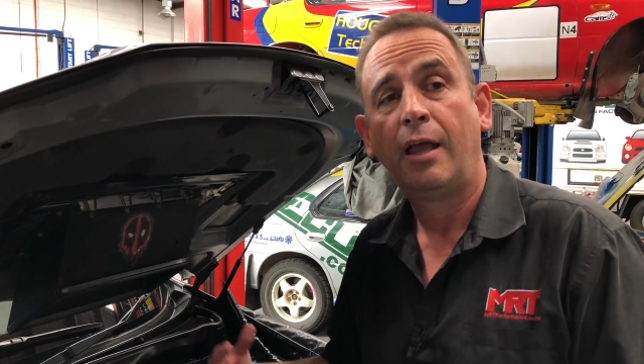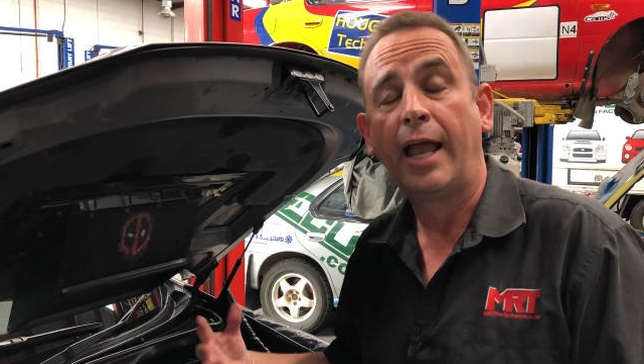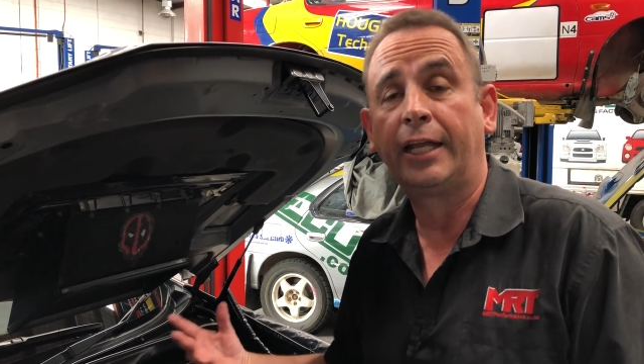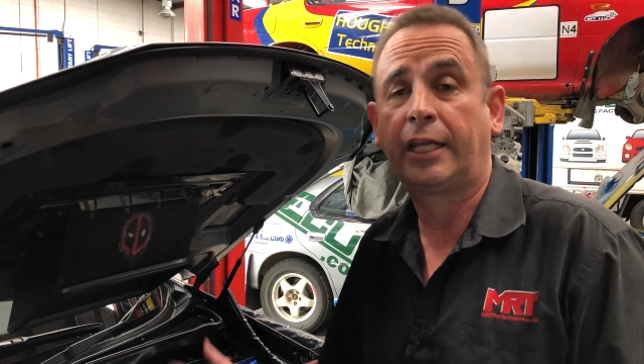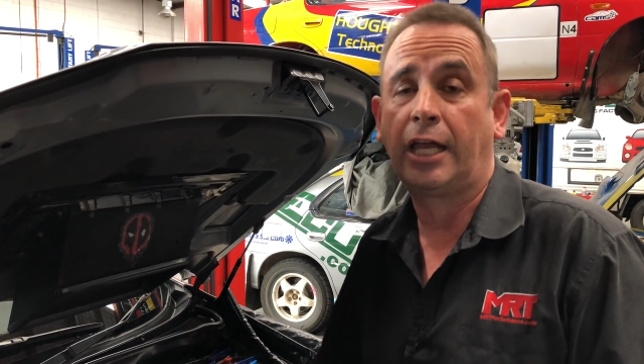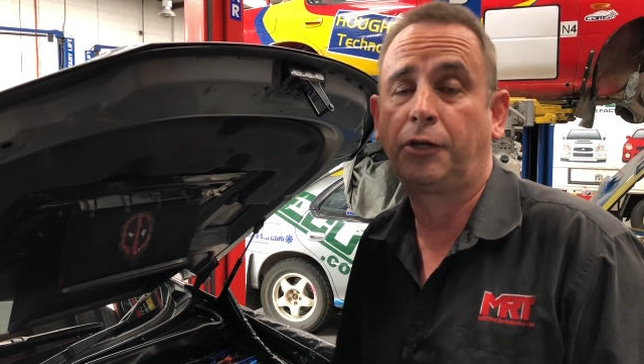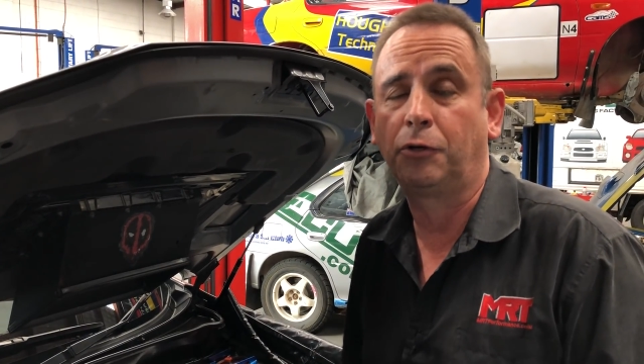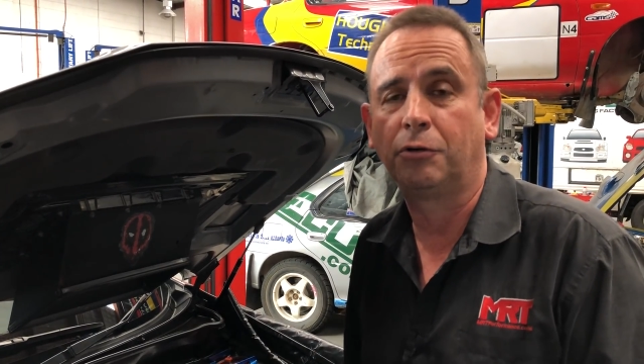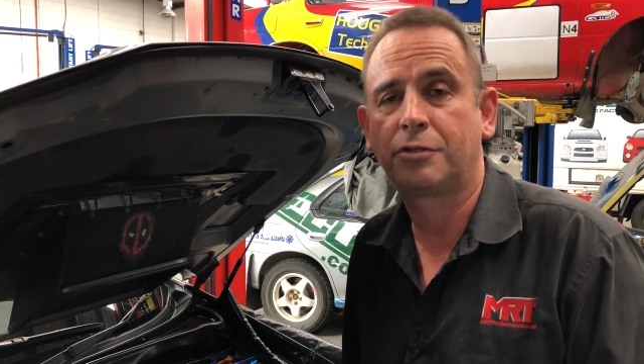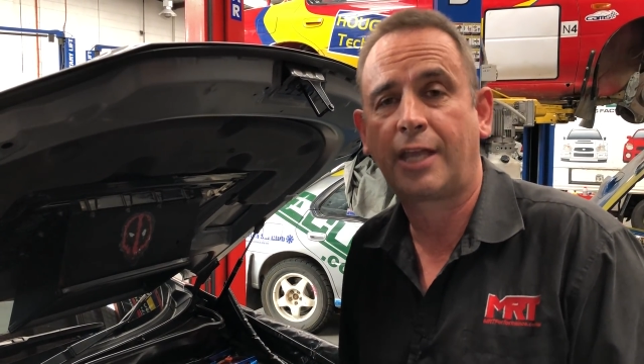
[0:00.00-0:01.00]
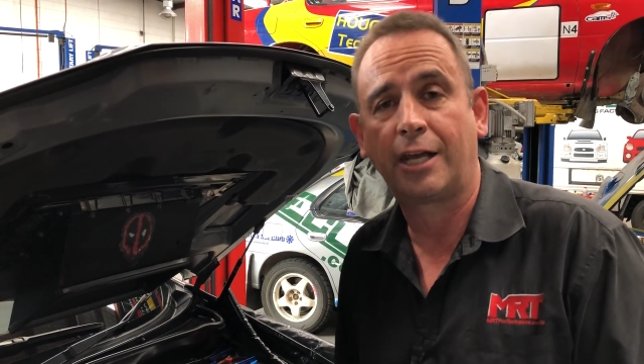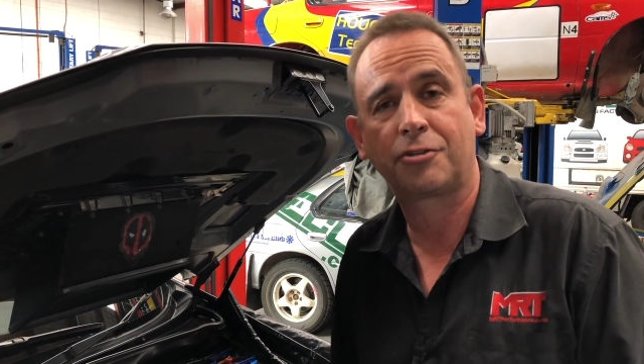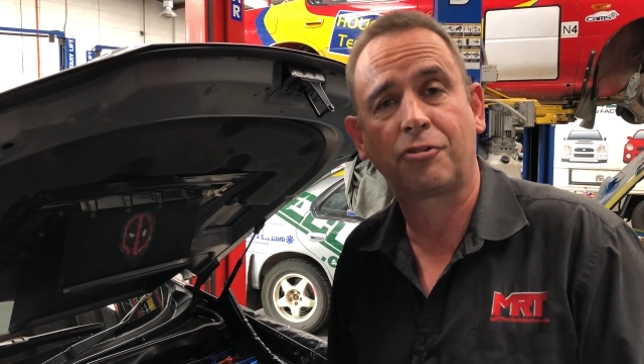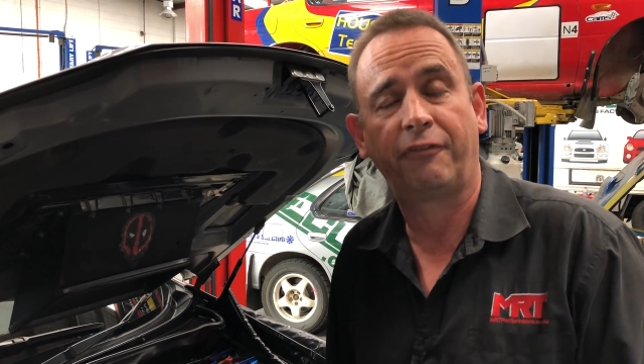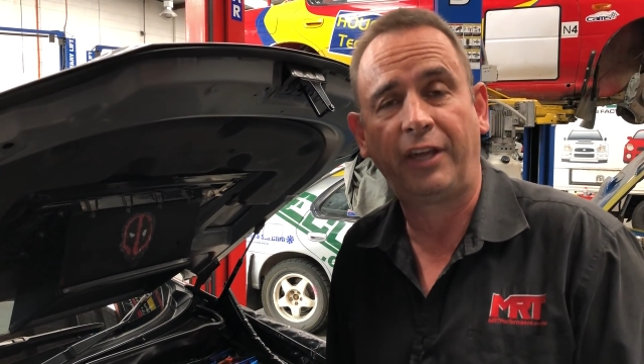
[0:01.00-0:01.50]
and can cause
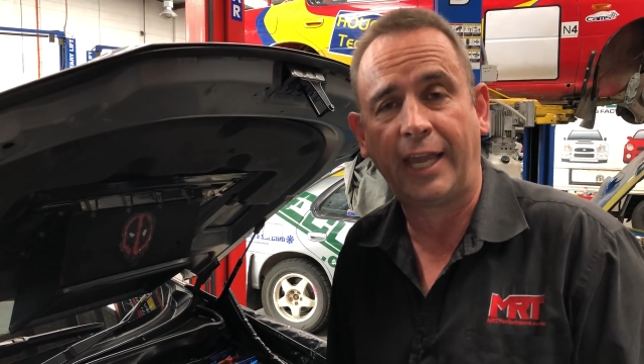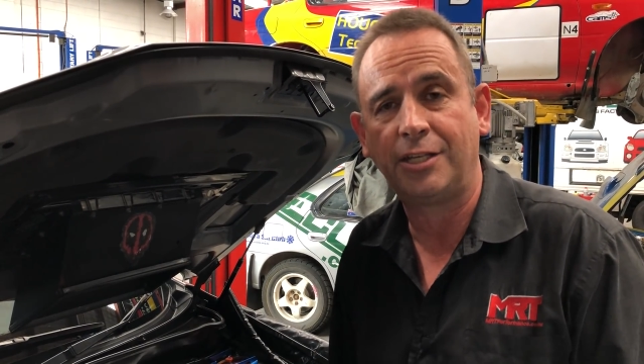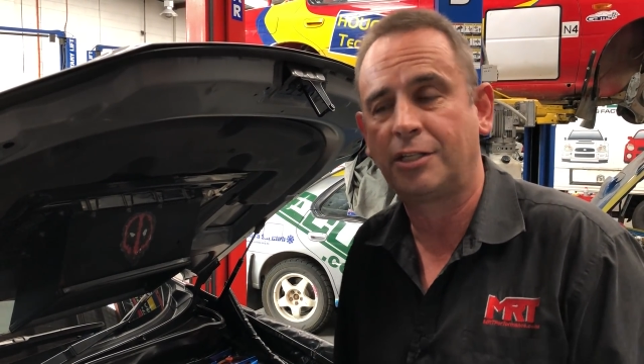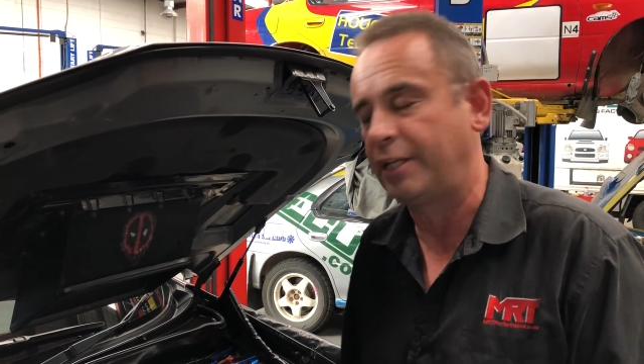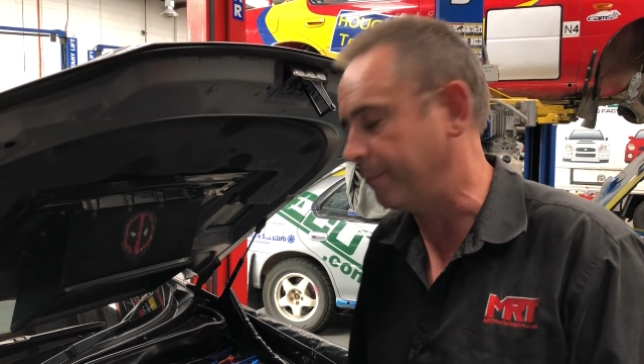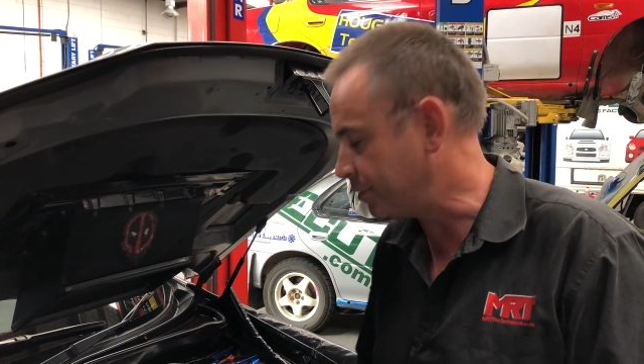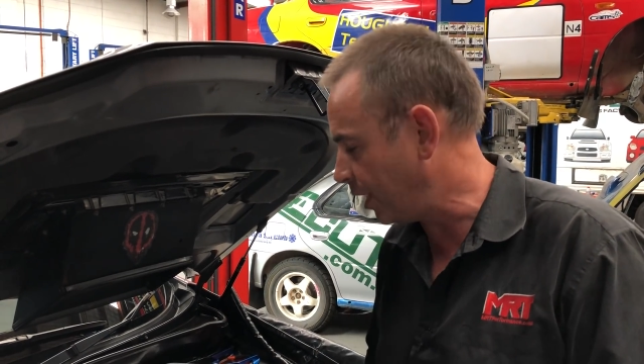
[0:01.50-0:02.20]
catastrophic engine damage.